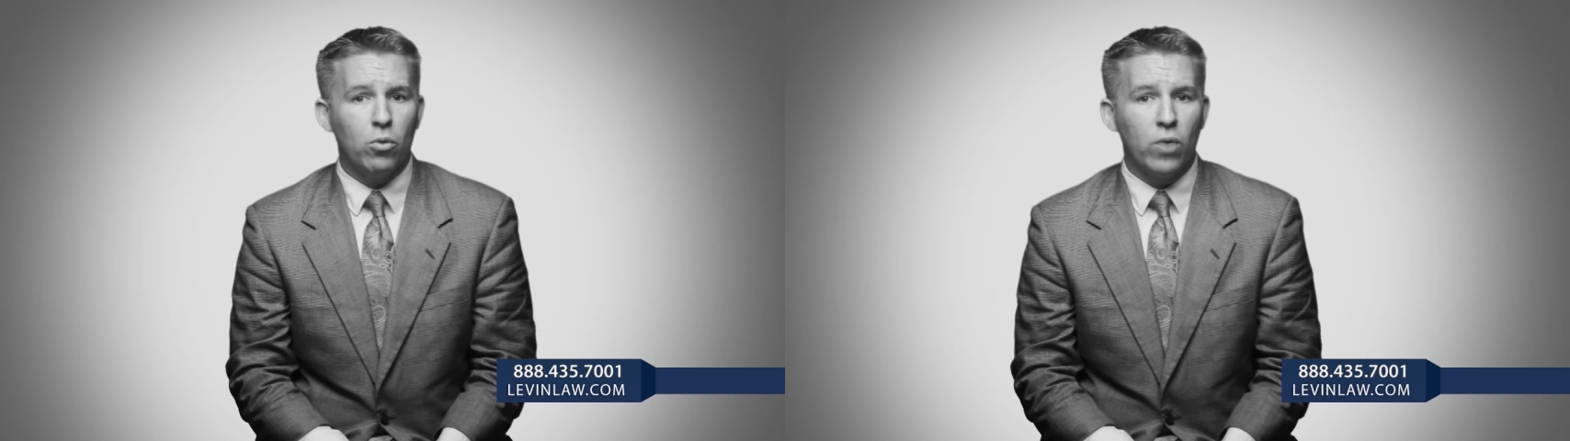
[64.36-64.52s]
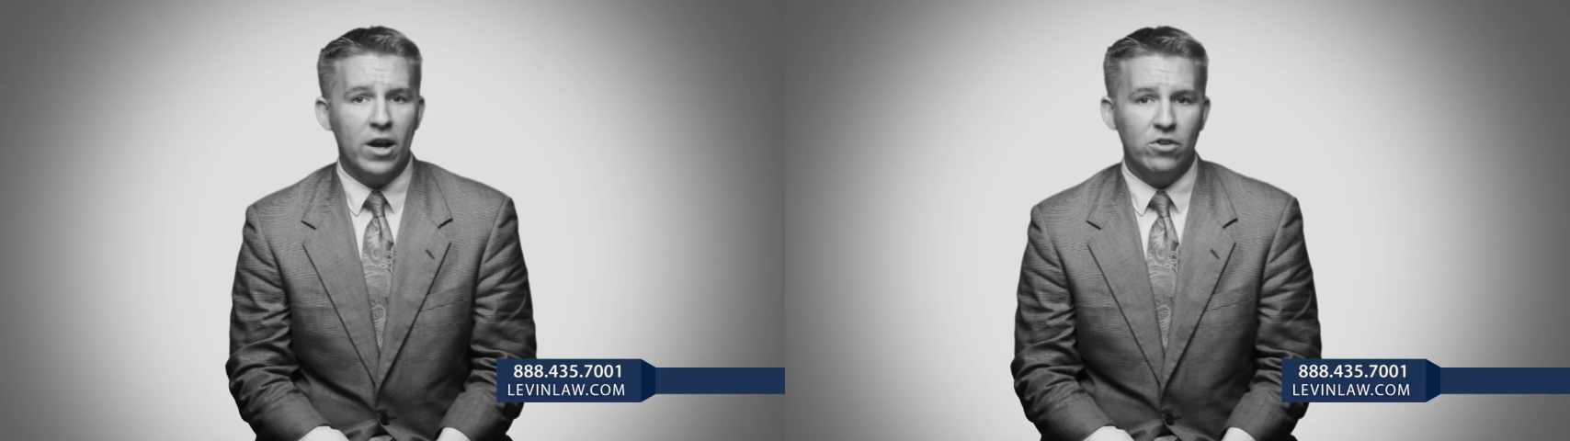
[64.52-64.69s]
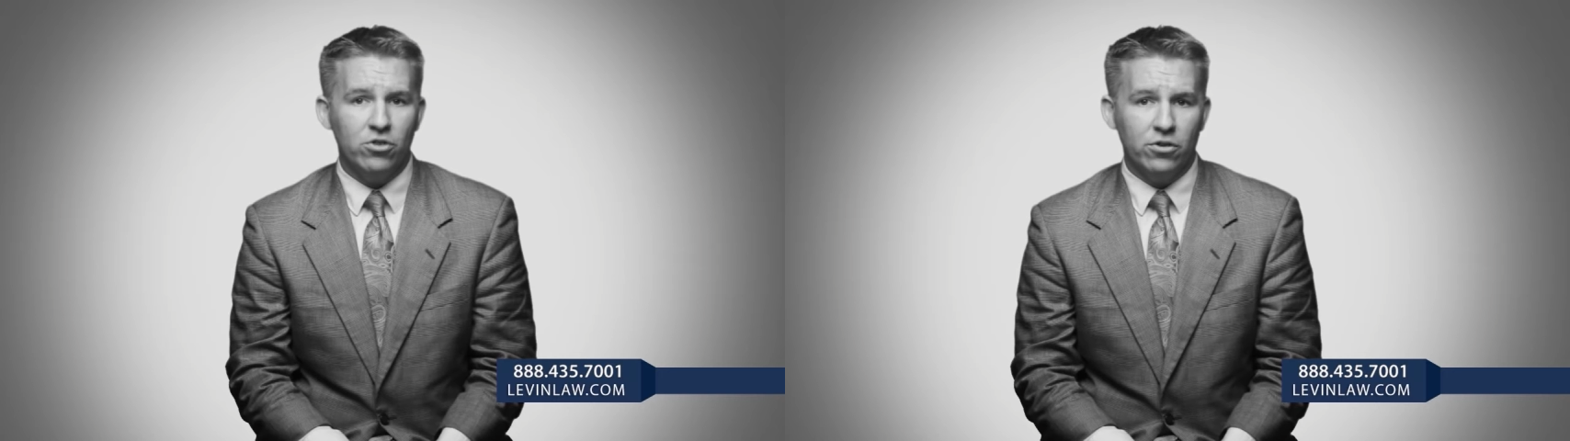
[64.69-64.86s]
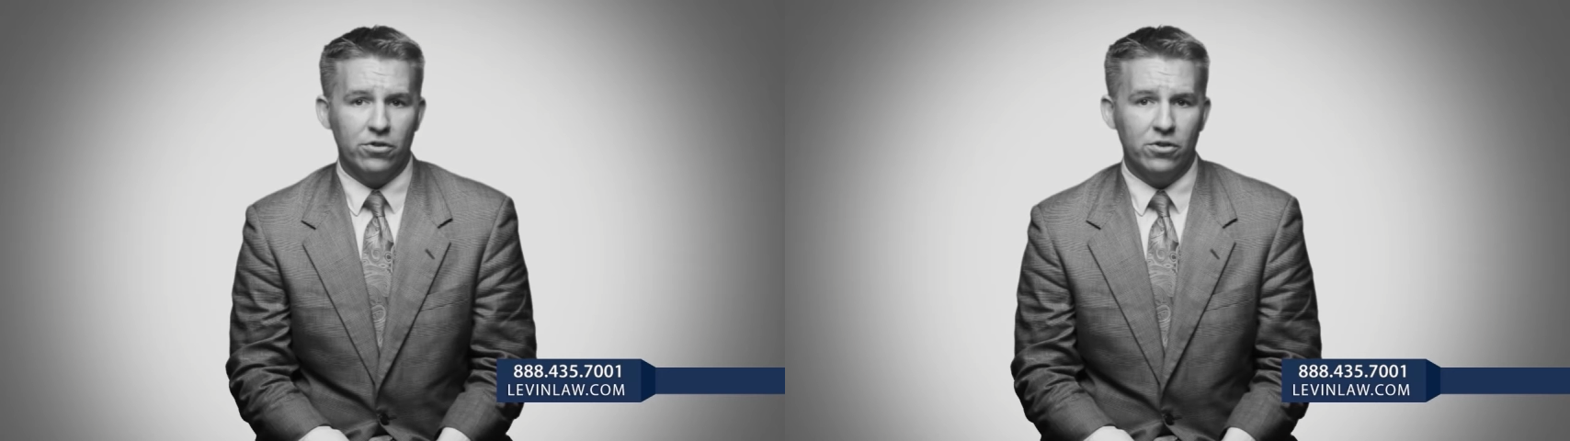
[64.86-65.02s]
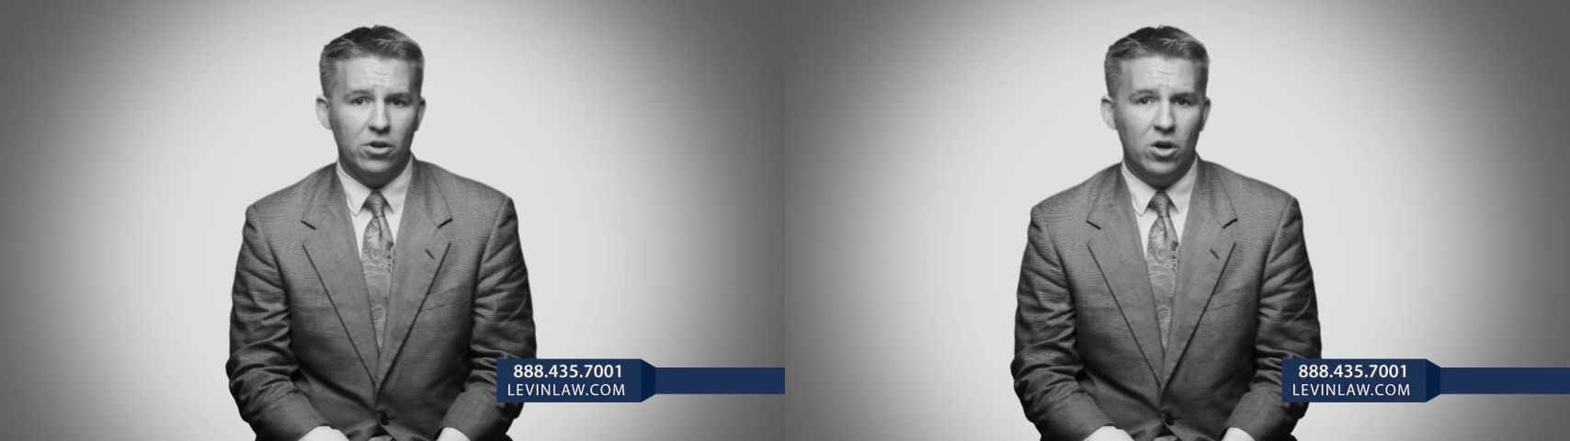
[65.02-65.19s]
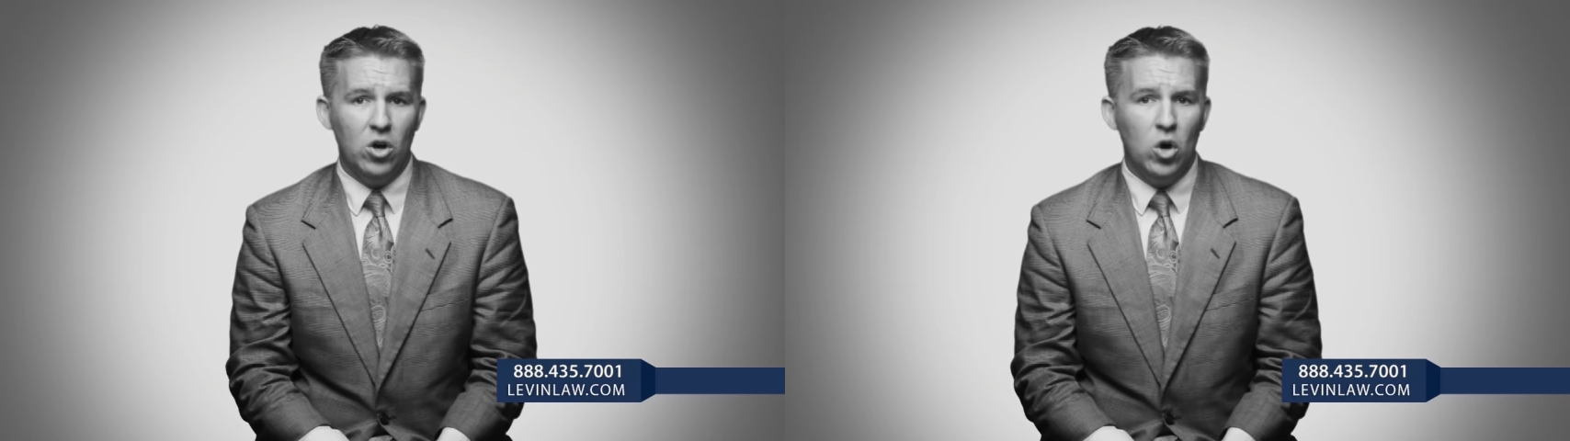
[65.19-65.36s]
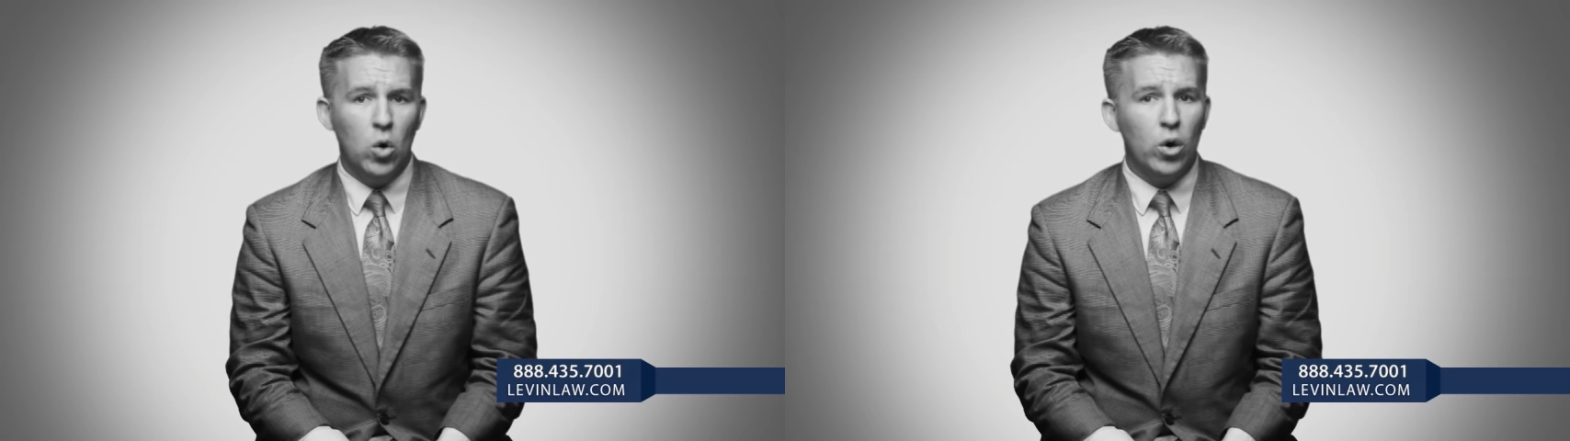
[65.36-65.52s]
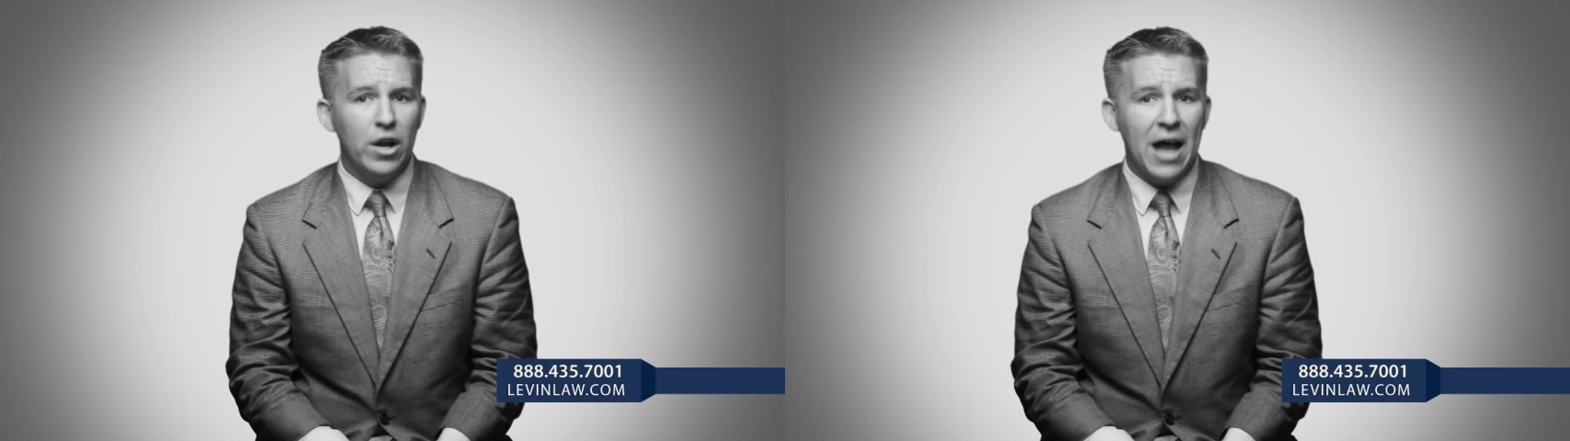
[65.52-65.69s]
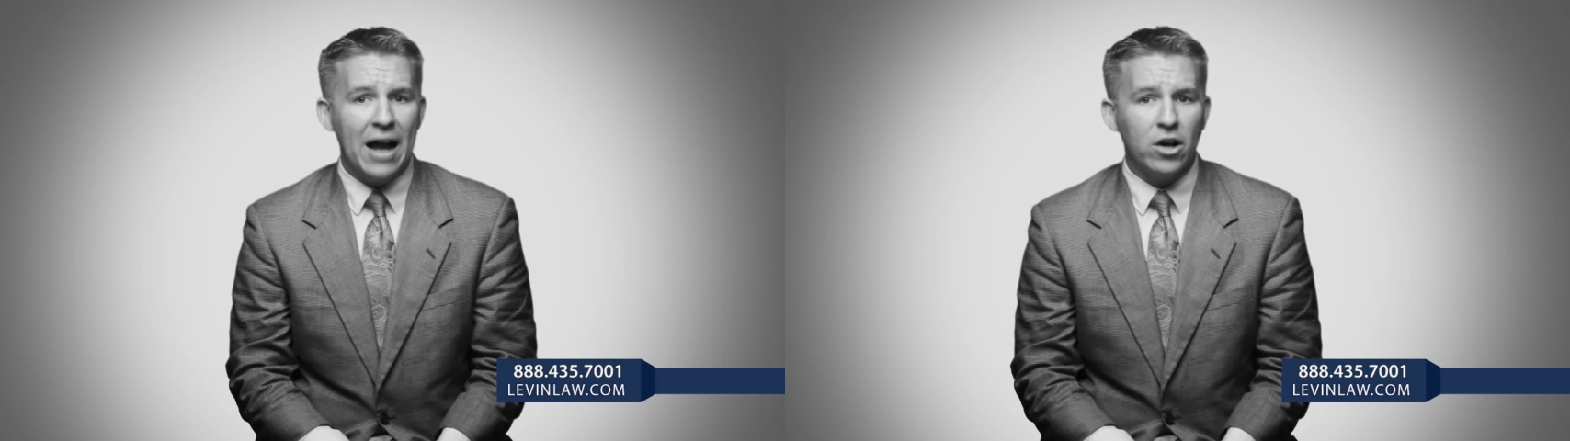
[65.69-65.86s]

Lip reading: ranges, who are not